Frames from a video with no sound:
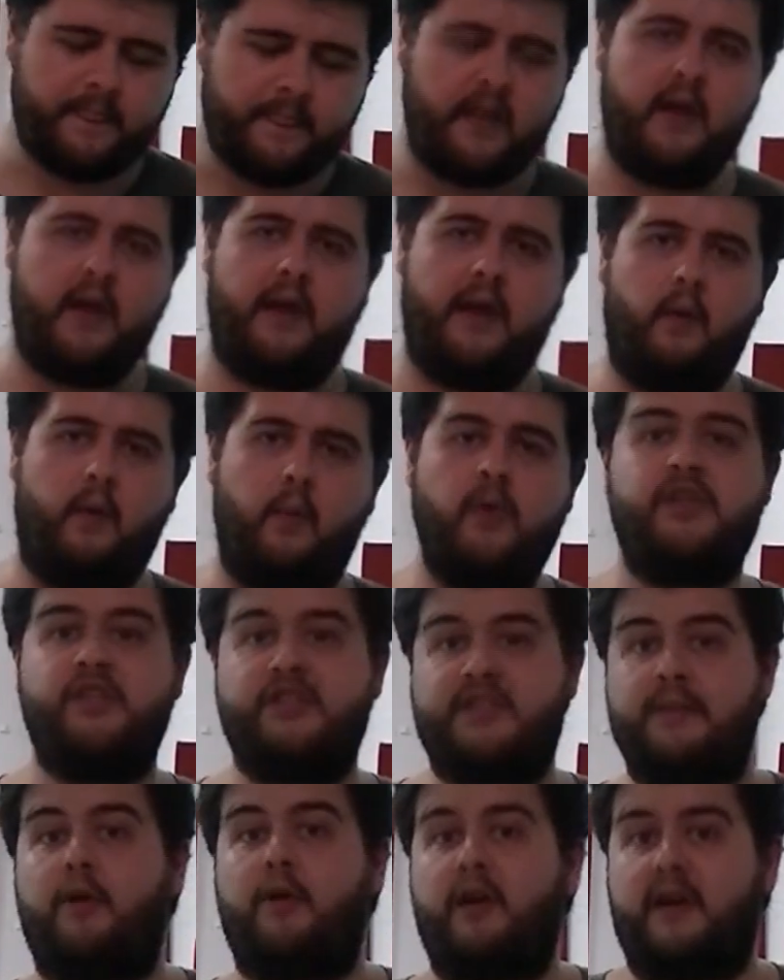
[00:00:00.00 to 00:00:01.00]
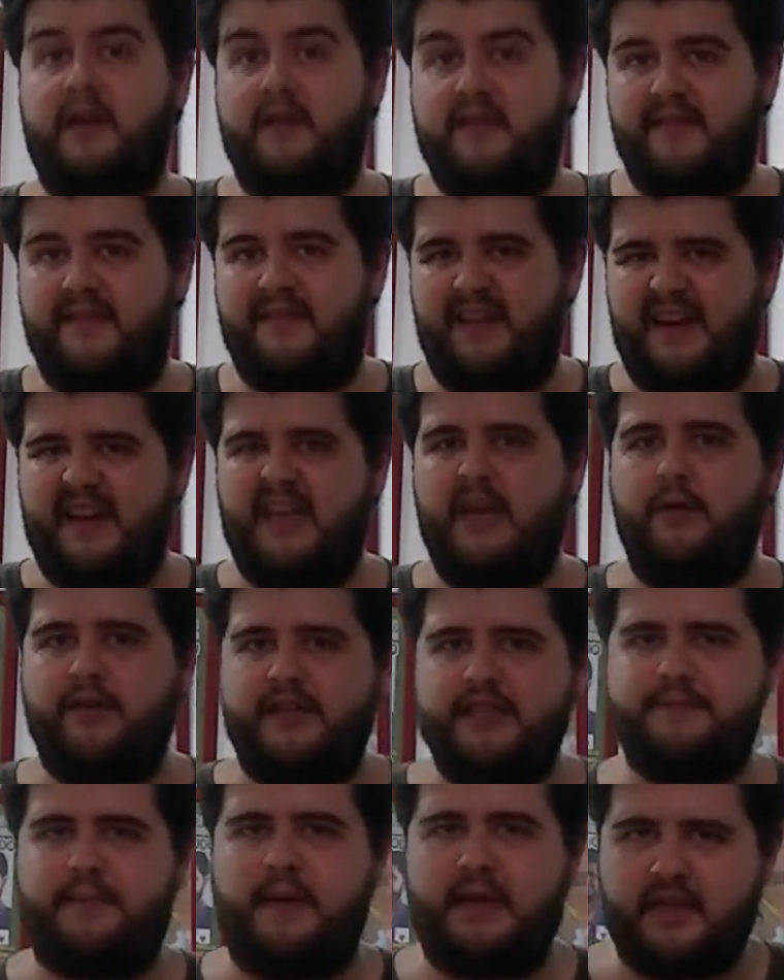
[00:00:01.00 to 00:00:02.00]
which is a market that here in
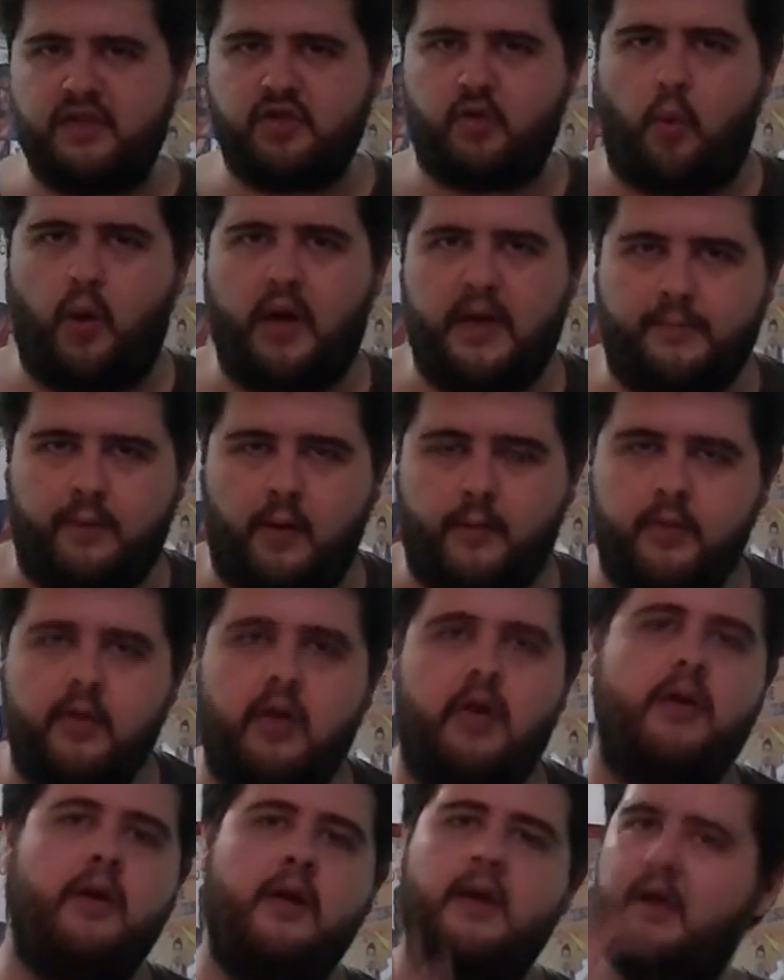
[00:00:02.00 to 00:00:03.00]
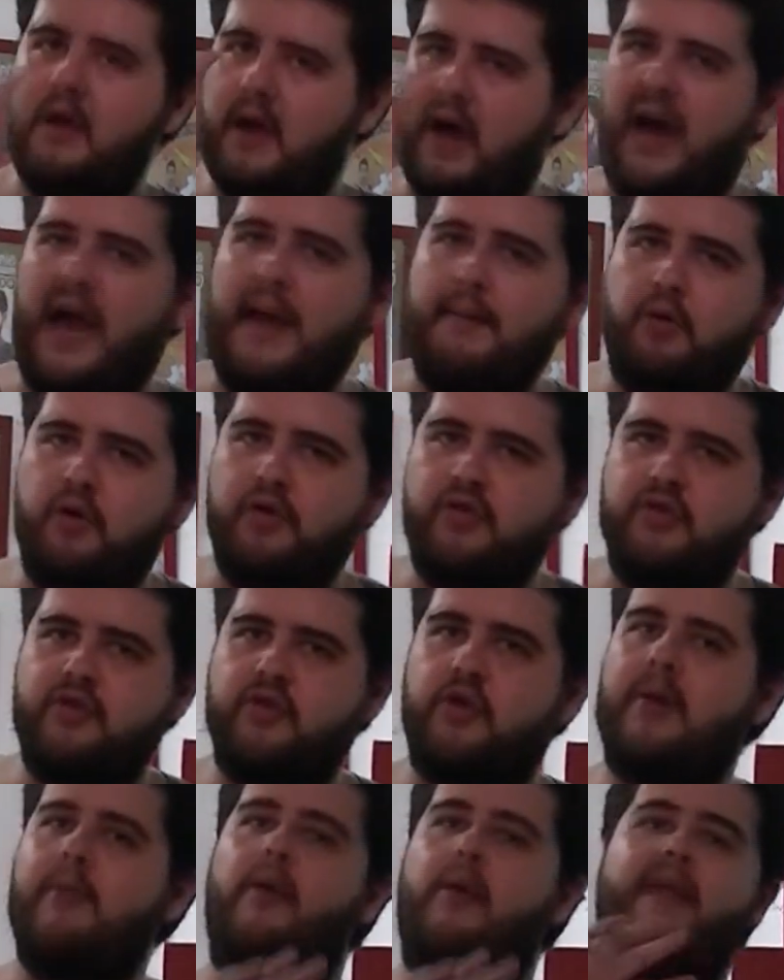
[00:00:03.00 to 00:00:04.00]
Spain is quite popular. I'm going to
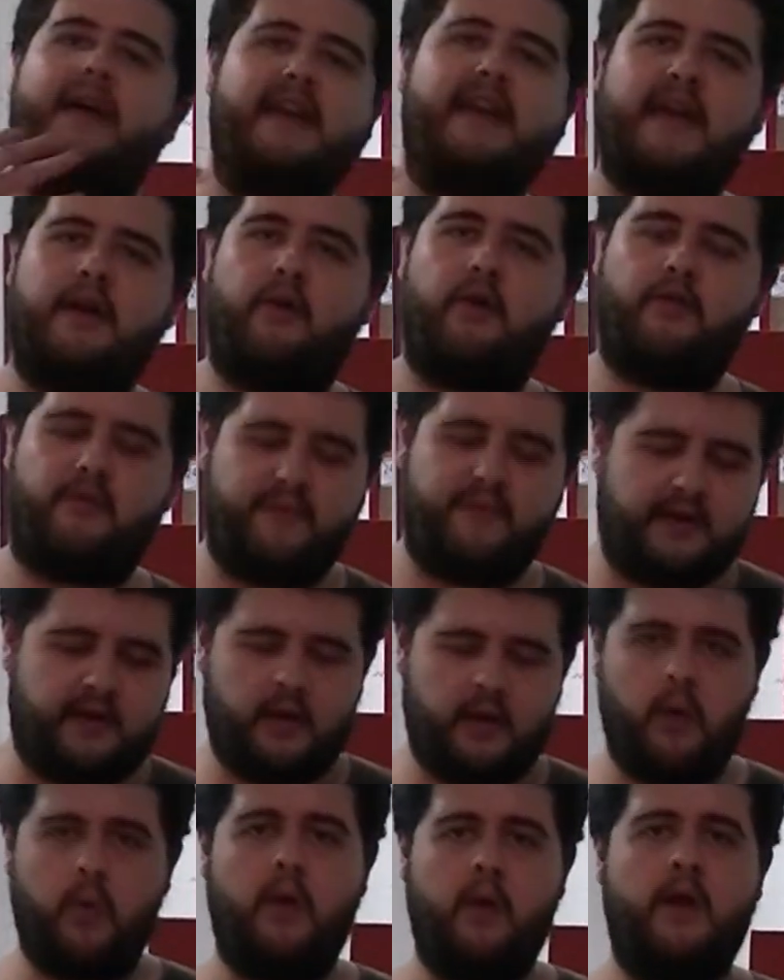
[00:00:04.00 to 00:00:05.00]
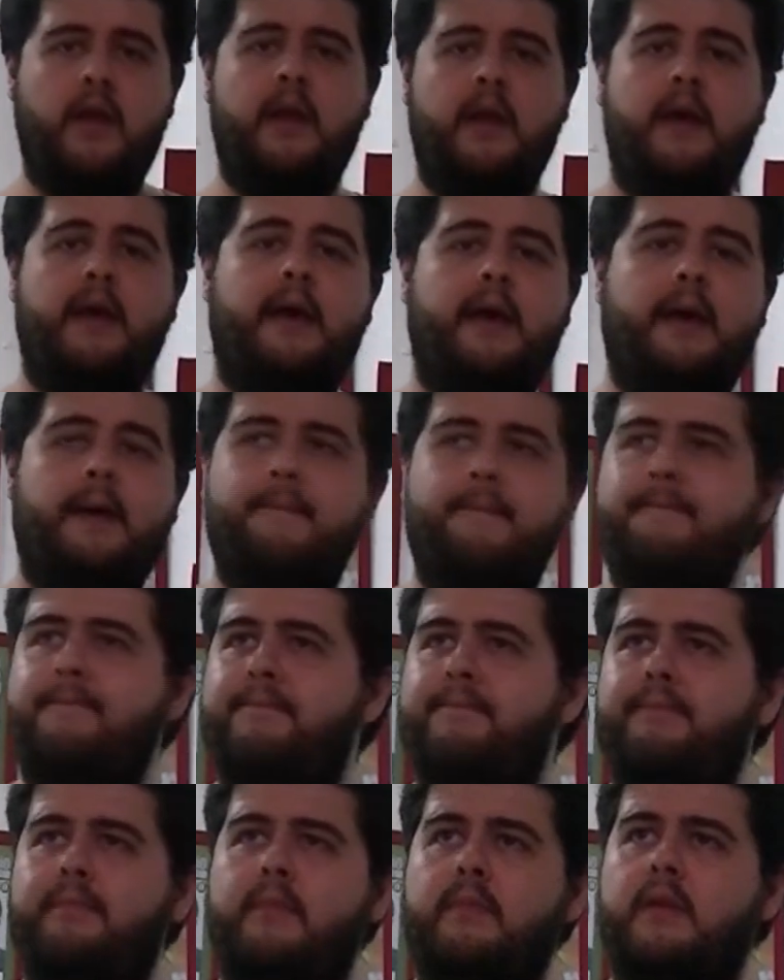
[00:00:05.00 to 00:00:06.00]
talk about that in another video.
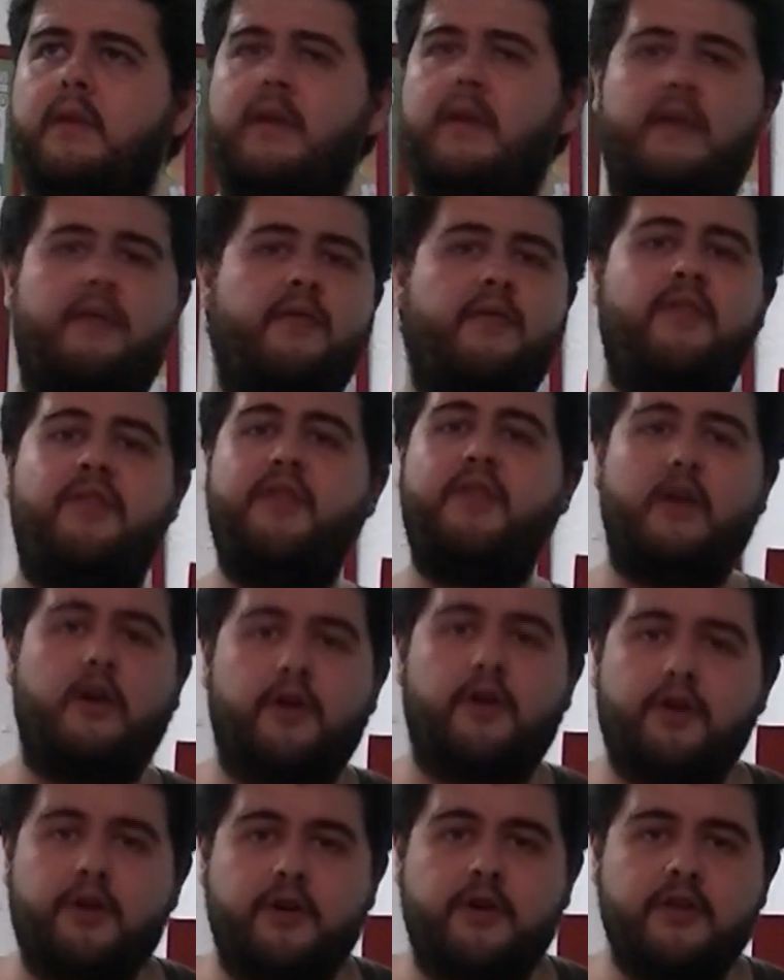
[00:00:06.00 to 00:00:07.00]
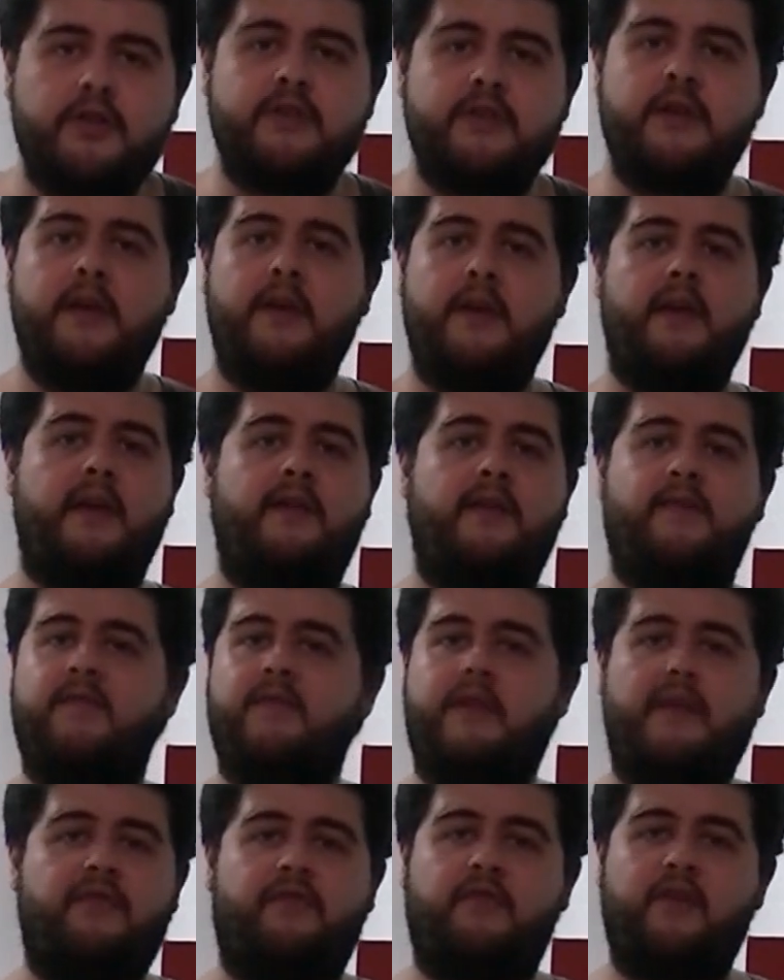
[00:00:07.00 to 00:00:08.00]
In theaters, in
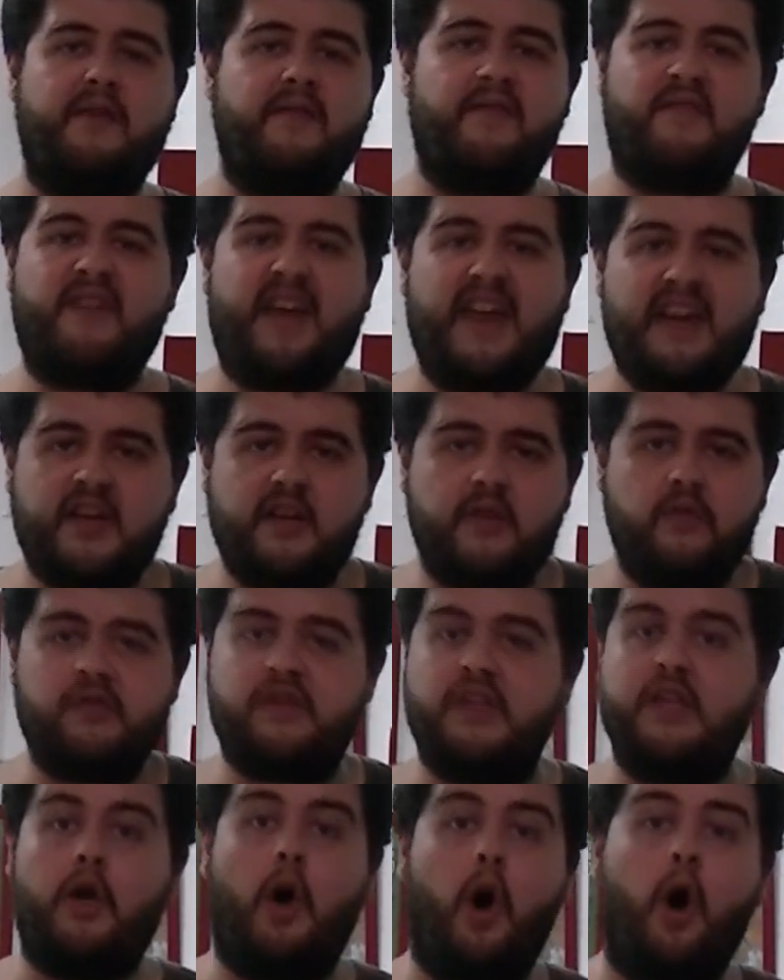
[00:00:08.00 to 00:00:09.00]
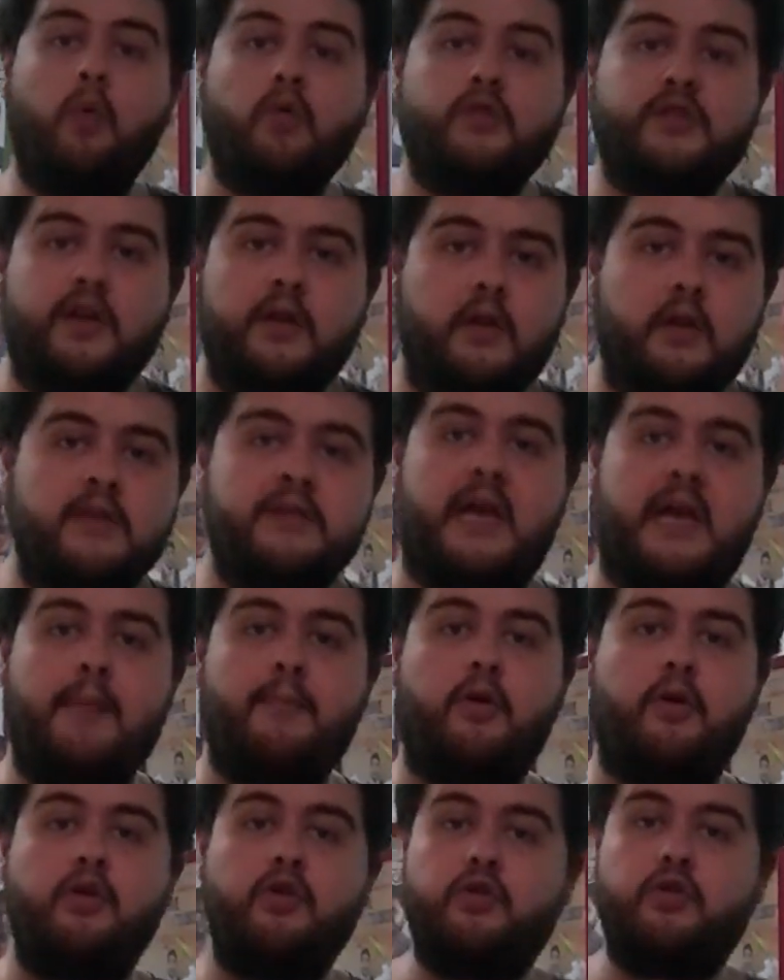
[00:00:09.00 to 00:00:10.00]
different venues, in hotels. I'm
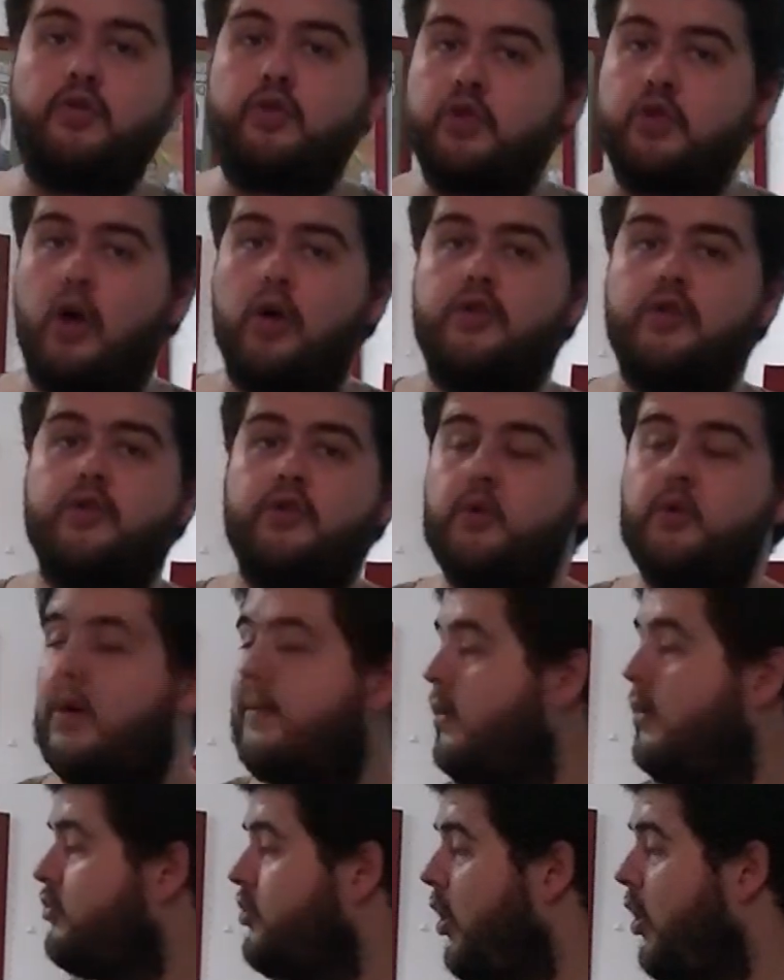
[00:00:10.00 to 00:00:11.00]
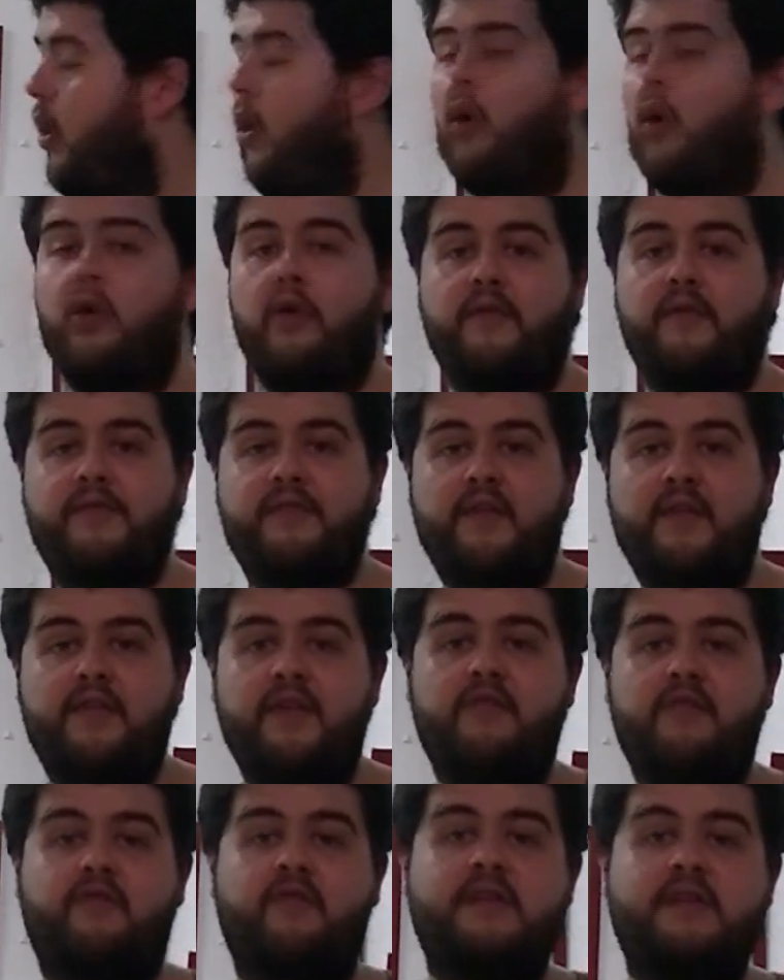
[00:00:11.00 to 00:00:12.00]
going to talk to you about all of the
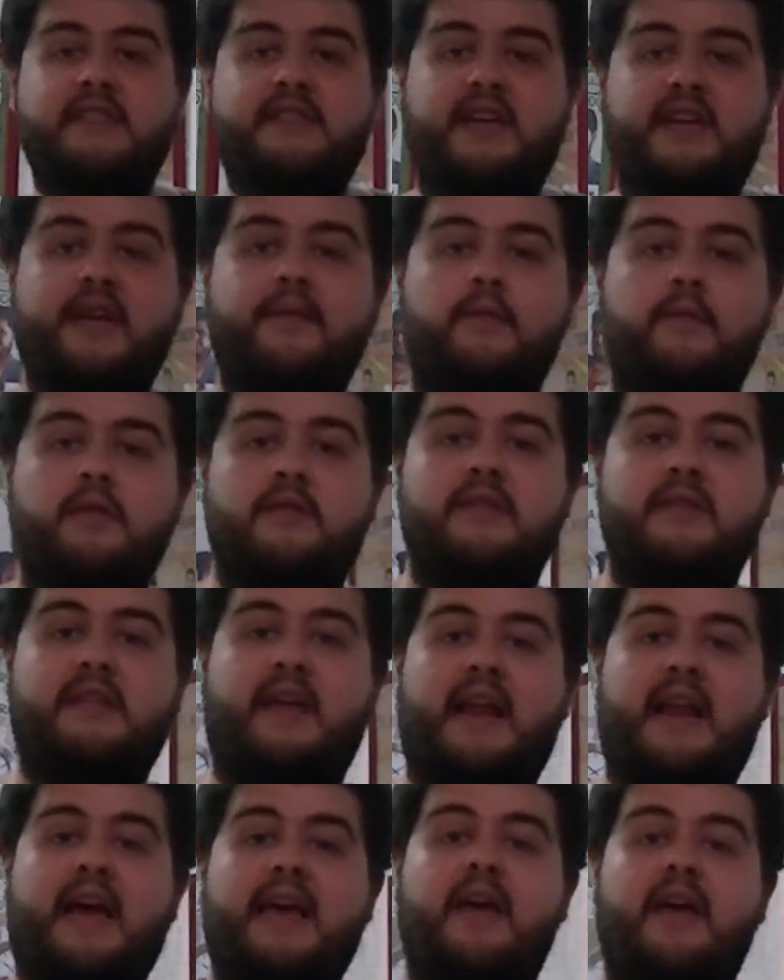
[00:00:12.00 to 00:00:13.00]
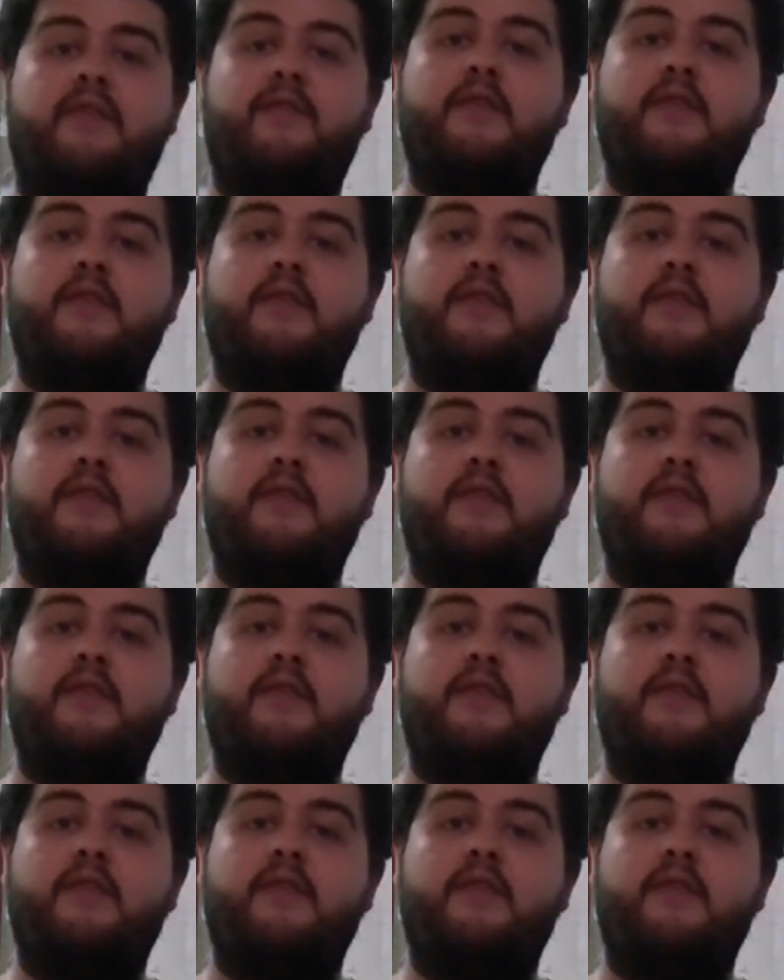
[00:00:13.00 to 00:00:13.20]
different tables that I have